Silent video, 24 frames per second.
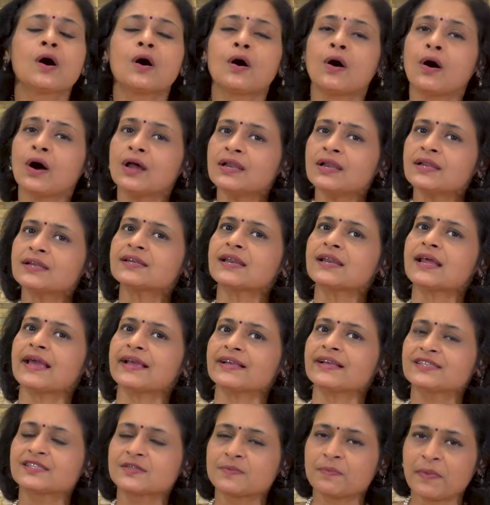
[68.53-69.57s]
All it
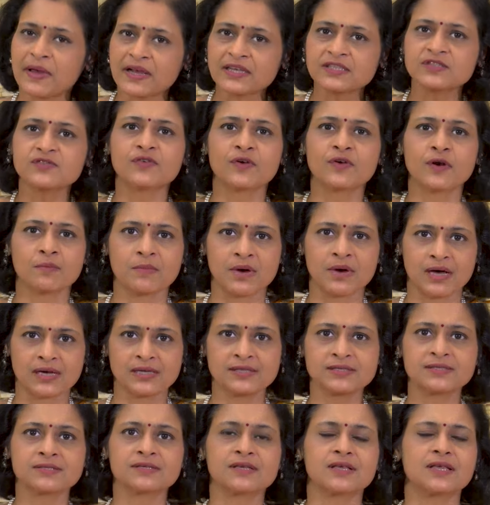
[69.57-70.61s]
expects from
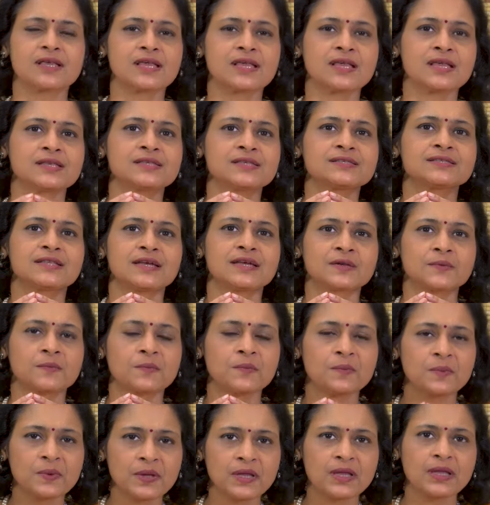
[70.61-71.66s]
us is that
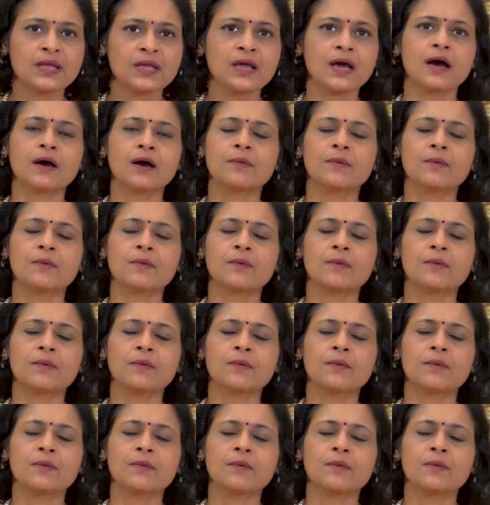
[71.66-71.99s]
we